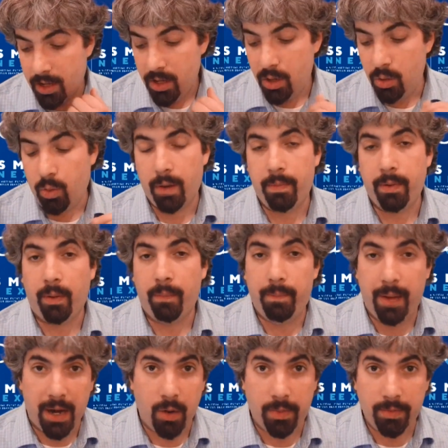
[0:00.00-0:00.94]
You want to
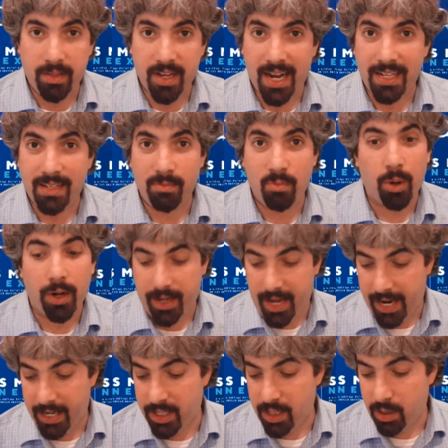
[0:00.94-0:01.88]
build better websites,
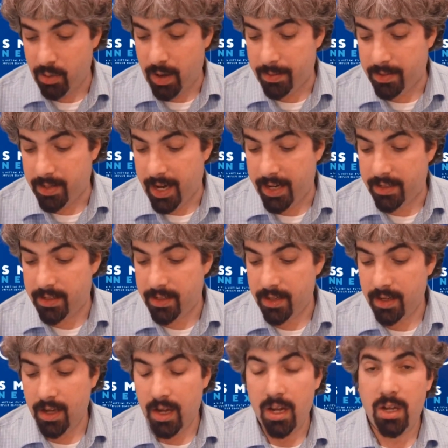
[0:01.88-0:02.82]
engaging websites.
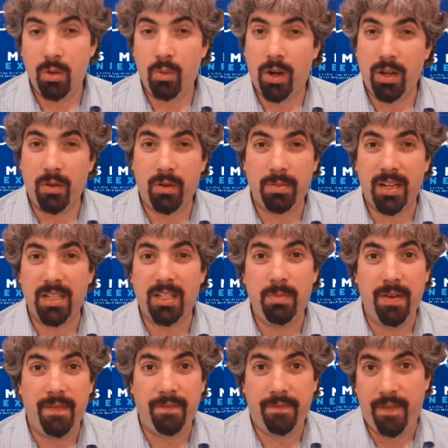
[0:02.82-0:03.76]
You want your website to
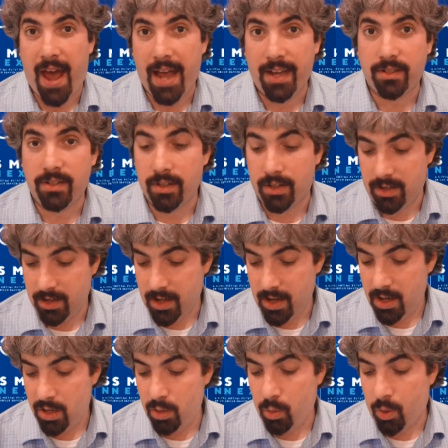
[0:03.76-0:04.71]
be faster.
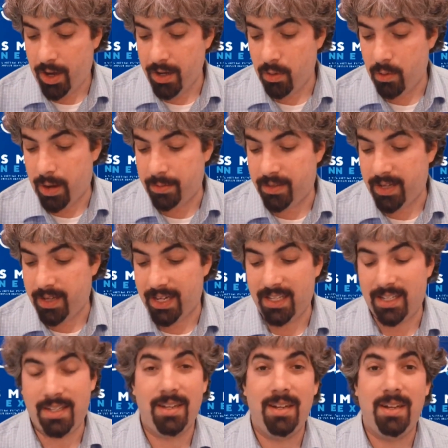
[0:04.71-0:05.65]
You want your website
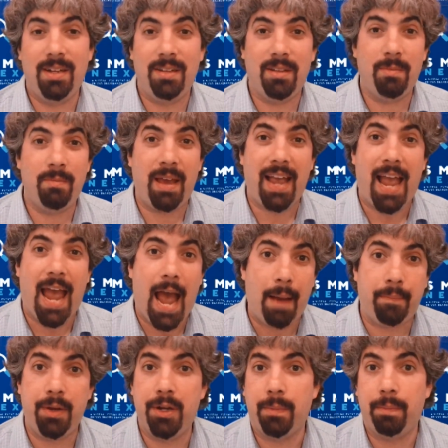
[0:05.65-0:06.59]
to get
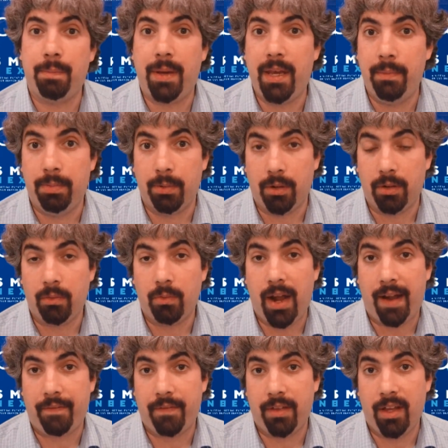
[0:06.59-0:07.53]
happier people
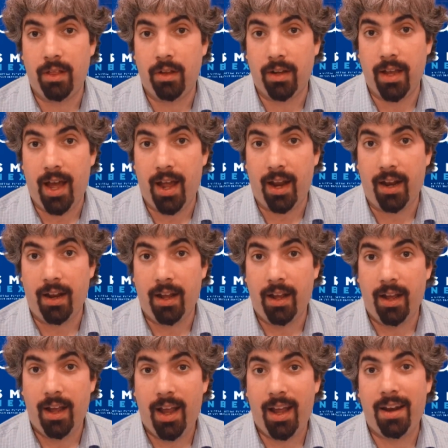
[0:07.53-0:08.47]
after they look at it.
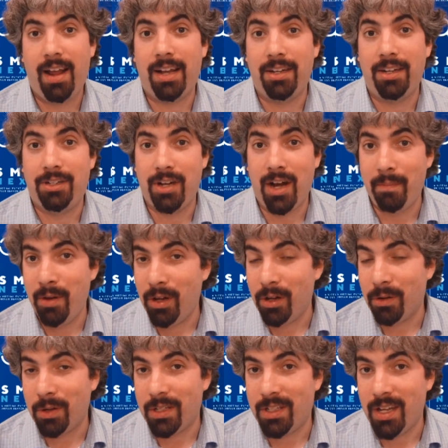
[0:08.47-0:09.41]
And as John
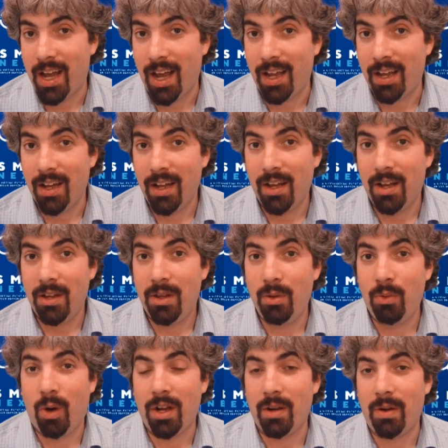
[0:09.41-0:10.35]
Mueller would say,
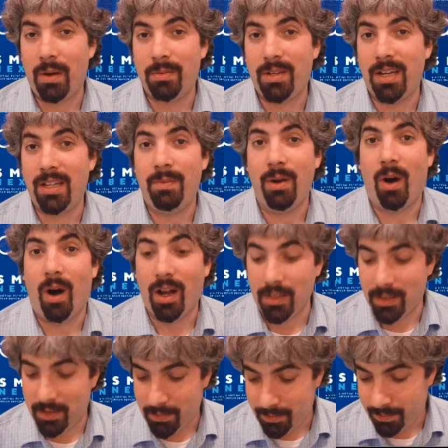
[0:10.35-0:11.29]
you want your website to be
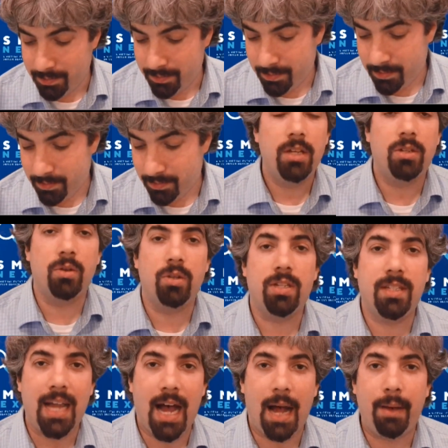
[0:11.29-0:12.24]
awesome. So
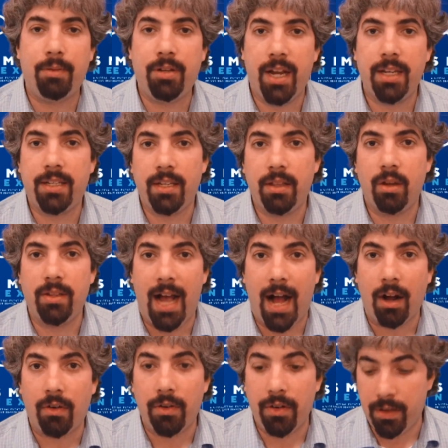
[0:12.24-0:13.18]
stop chasing those
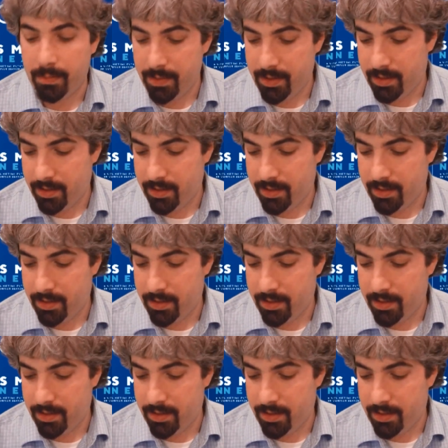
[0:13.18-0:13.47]
algorithms.